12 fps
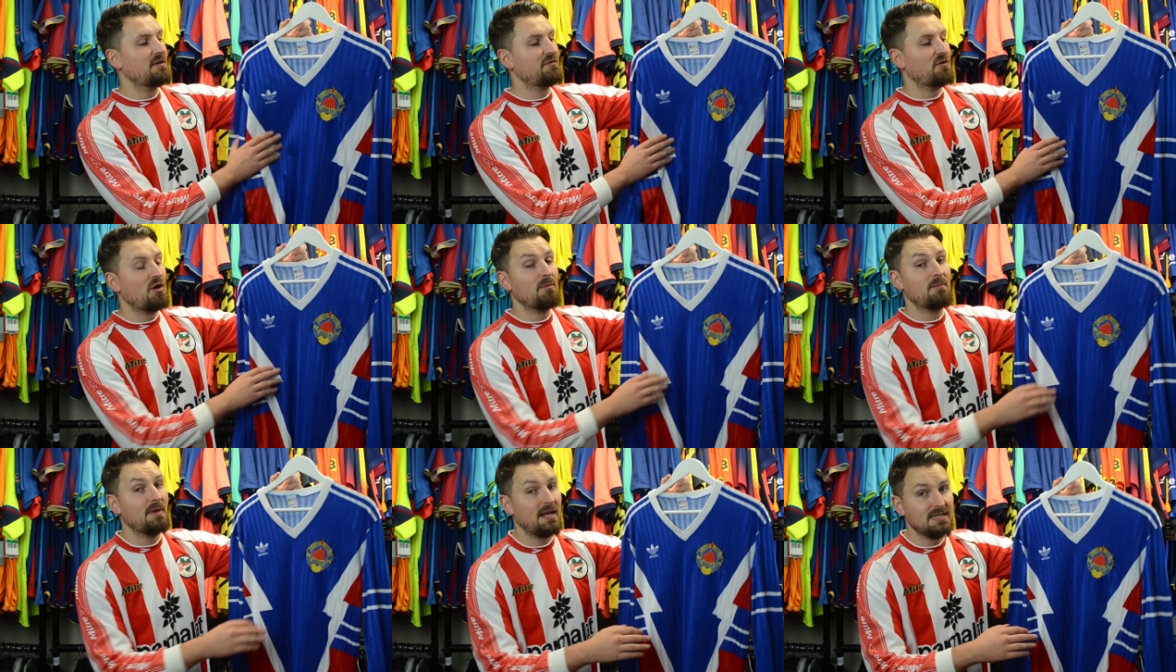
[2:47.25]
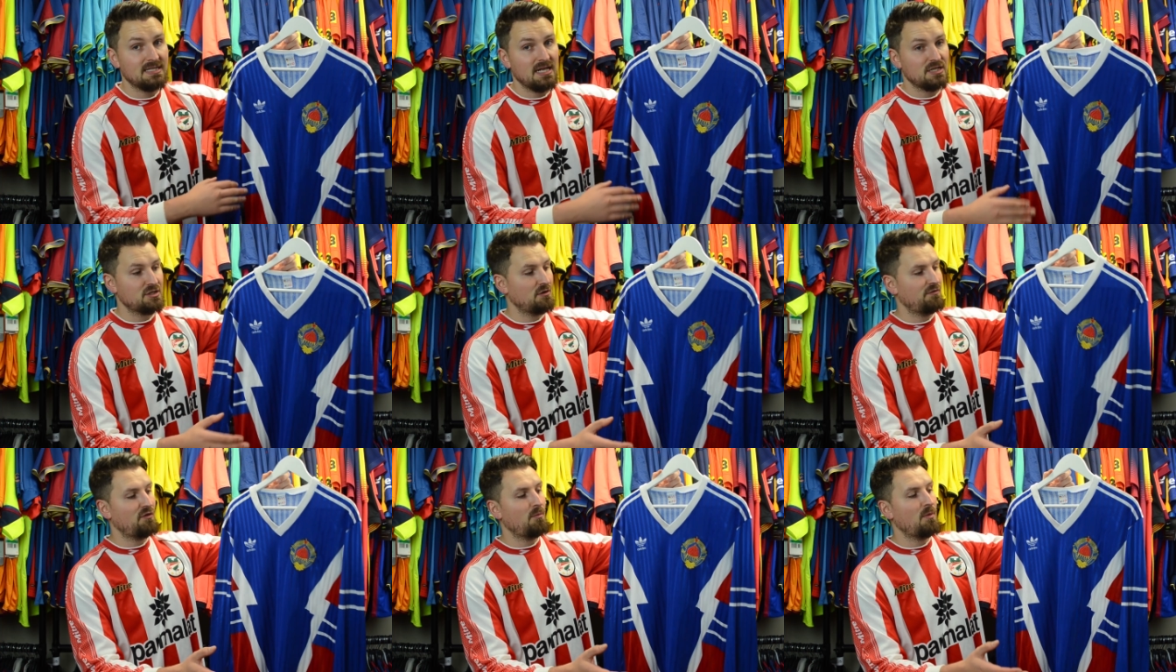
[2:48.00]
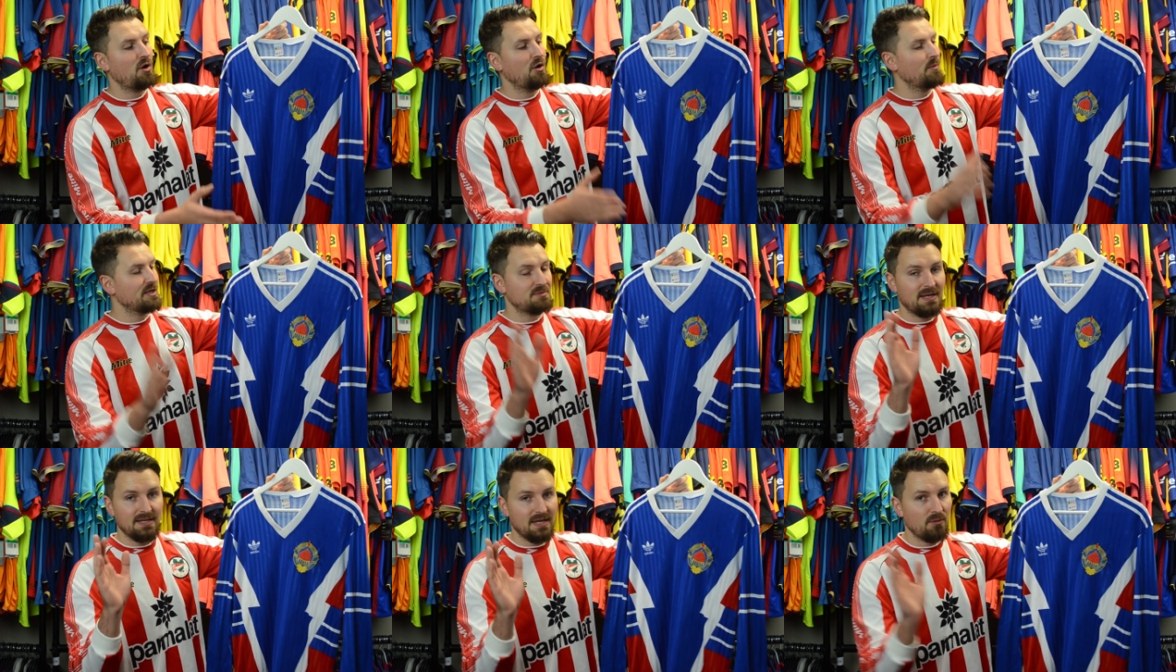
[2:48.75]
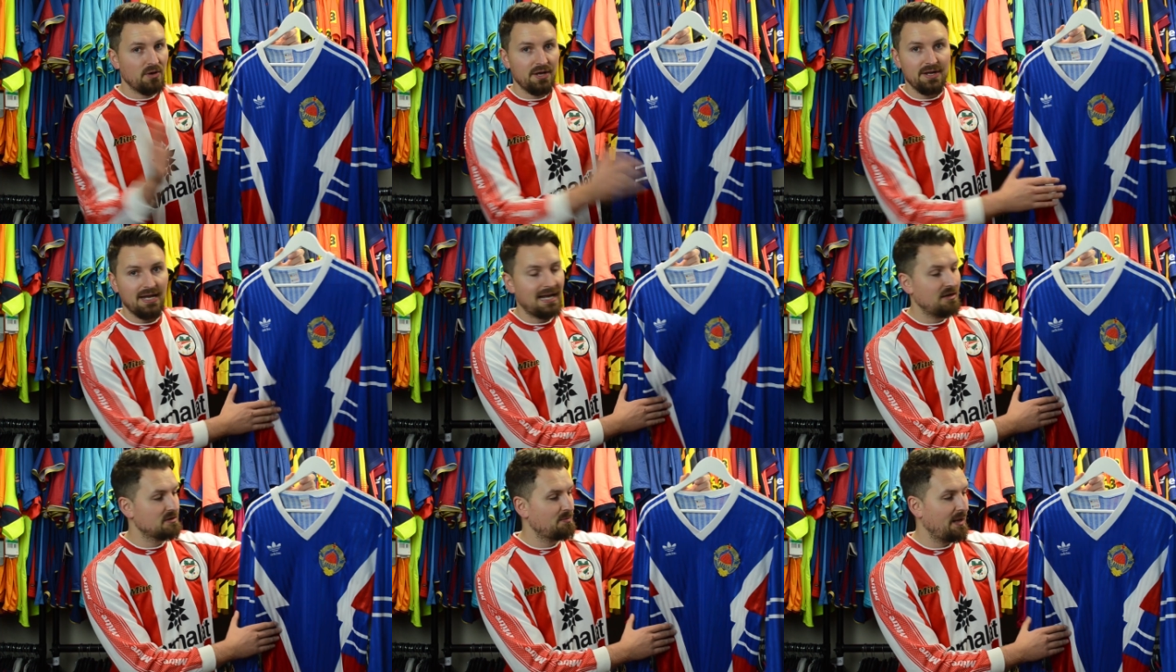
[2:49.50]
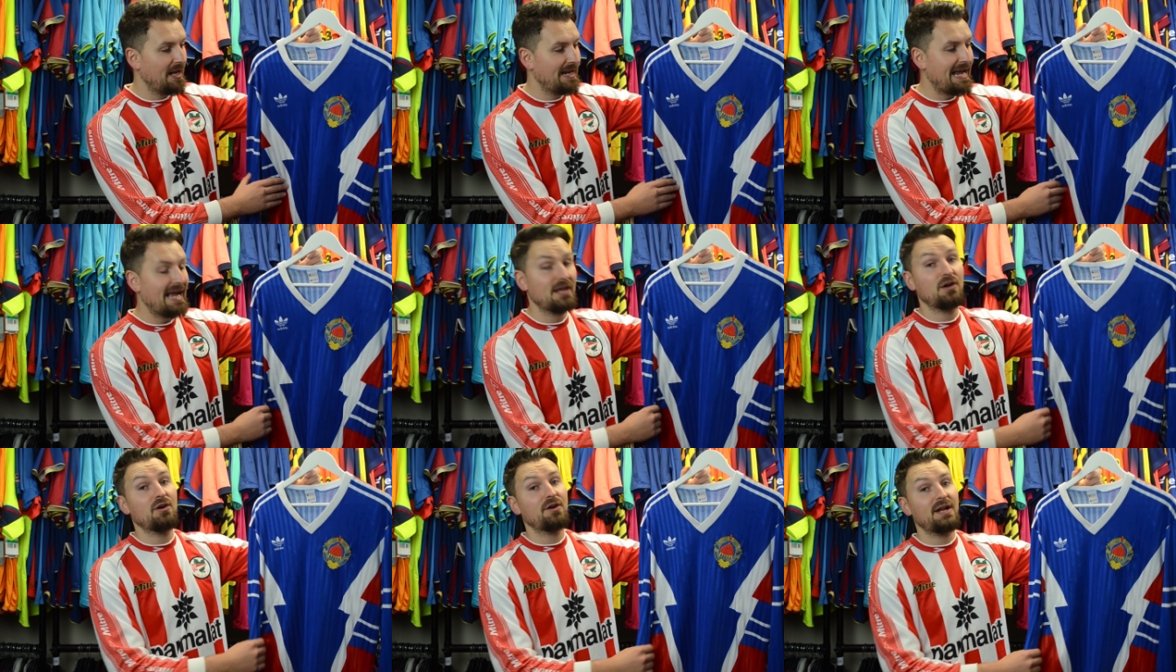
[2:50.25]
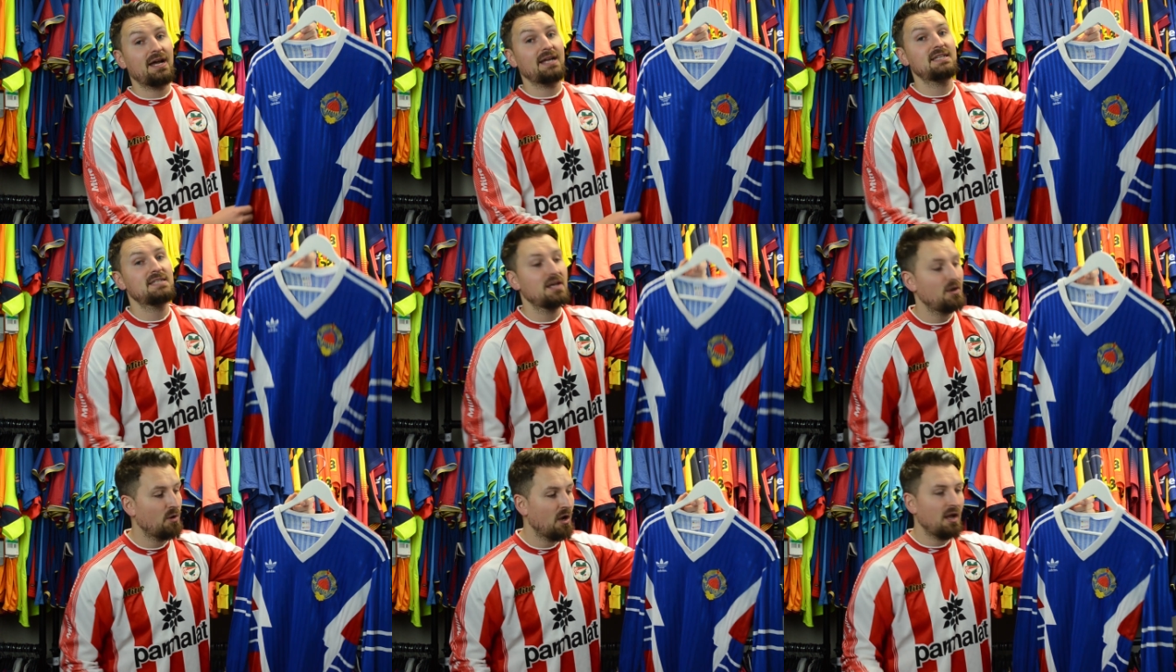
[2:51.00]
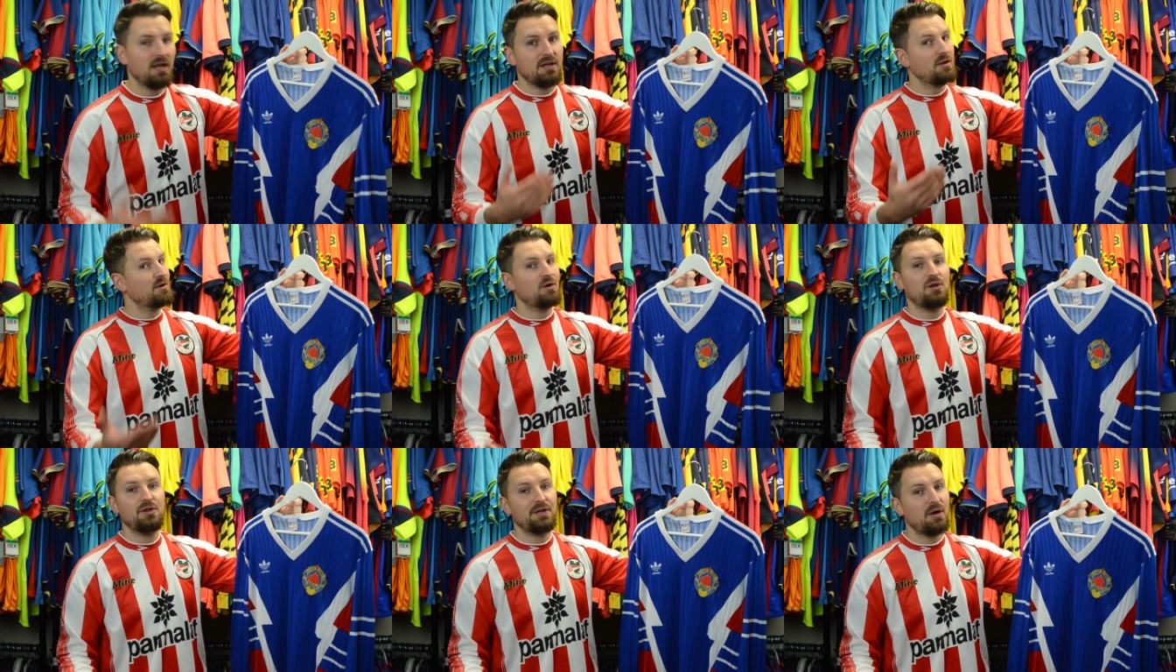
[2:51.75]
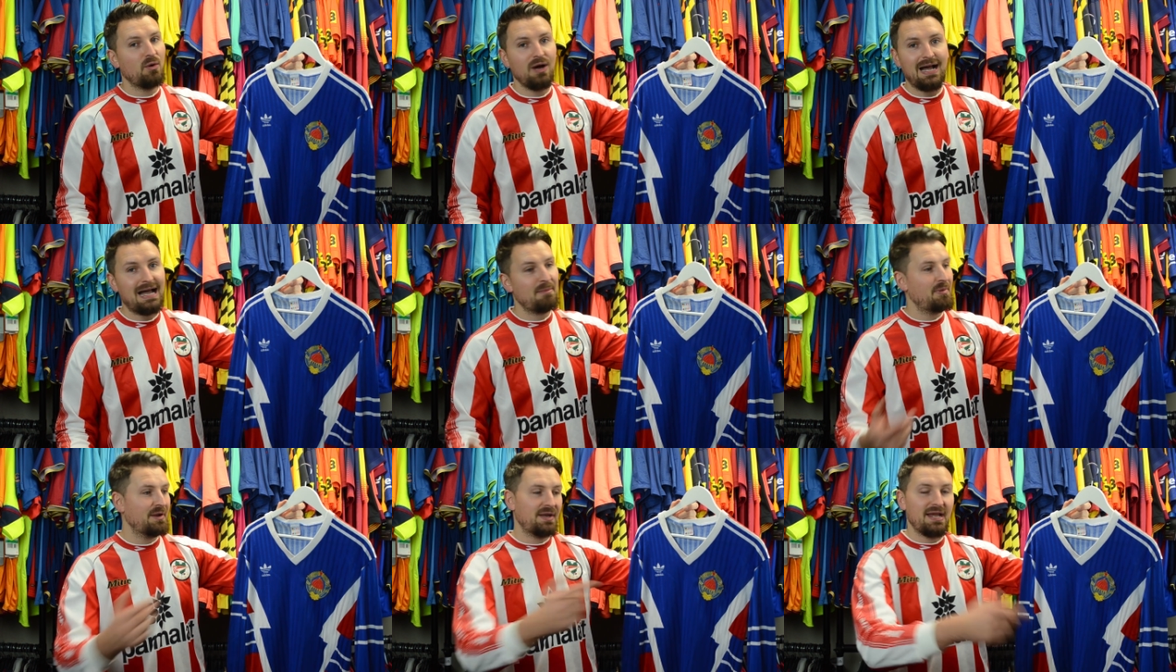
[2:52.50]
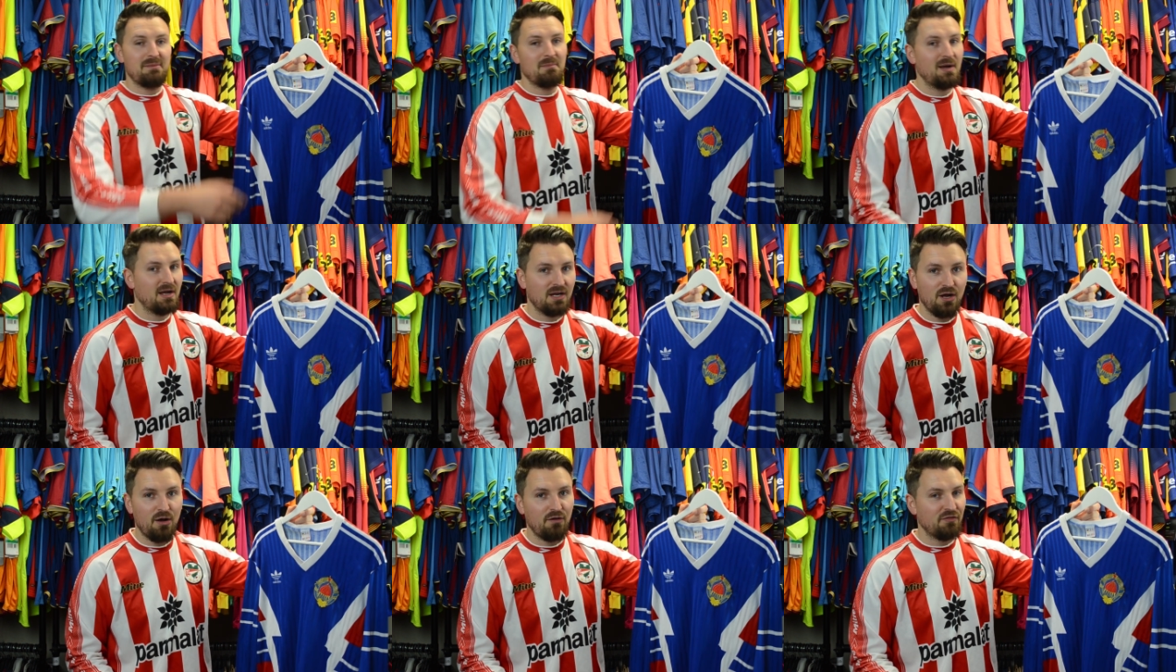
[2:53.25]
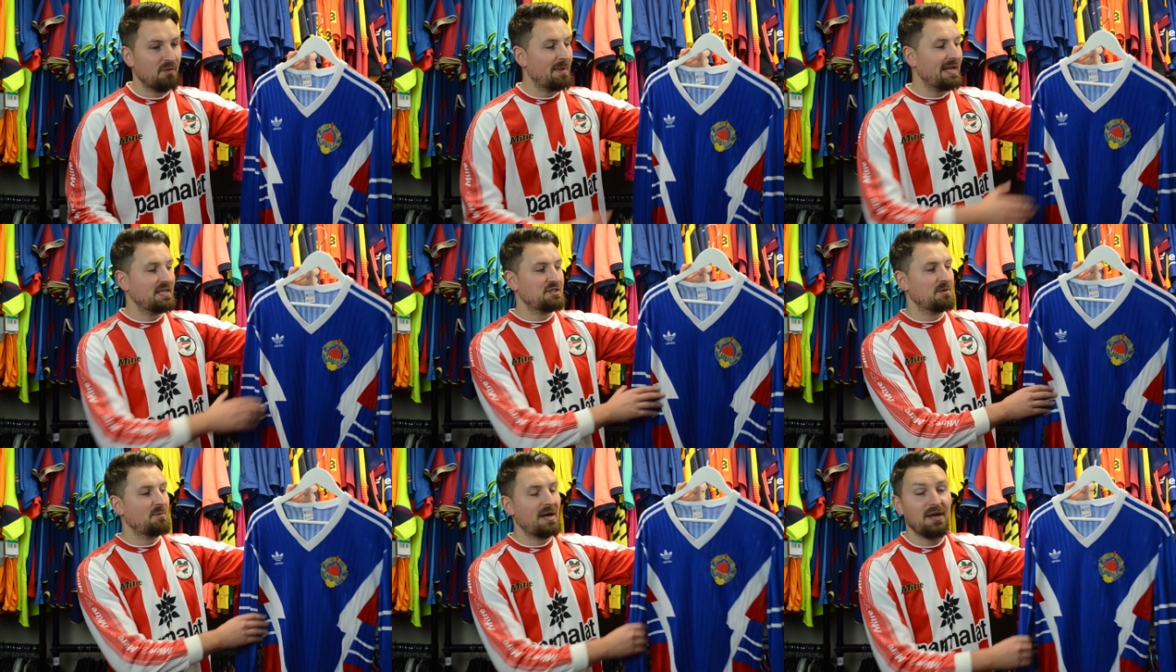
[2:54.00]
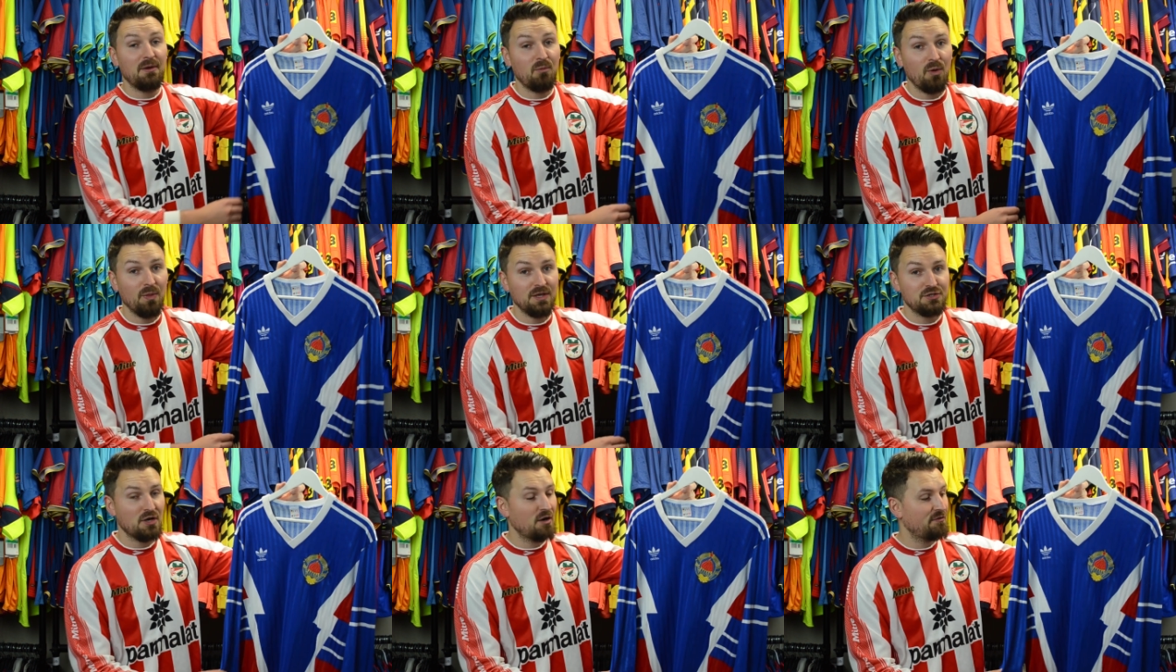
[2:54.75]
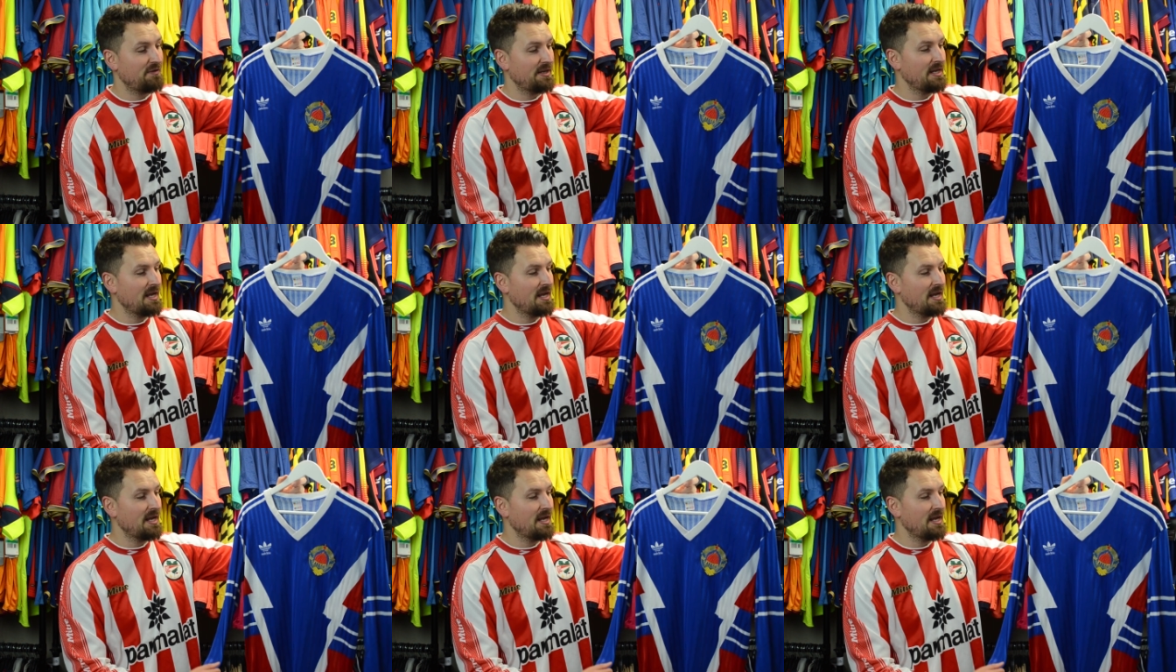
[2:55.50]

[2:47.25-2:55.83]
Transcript: from international football, which meant they weren't allowed to play at Euro ninety-two. You all know what happened. Denmark got off the beach and went and won the trophy.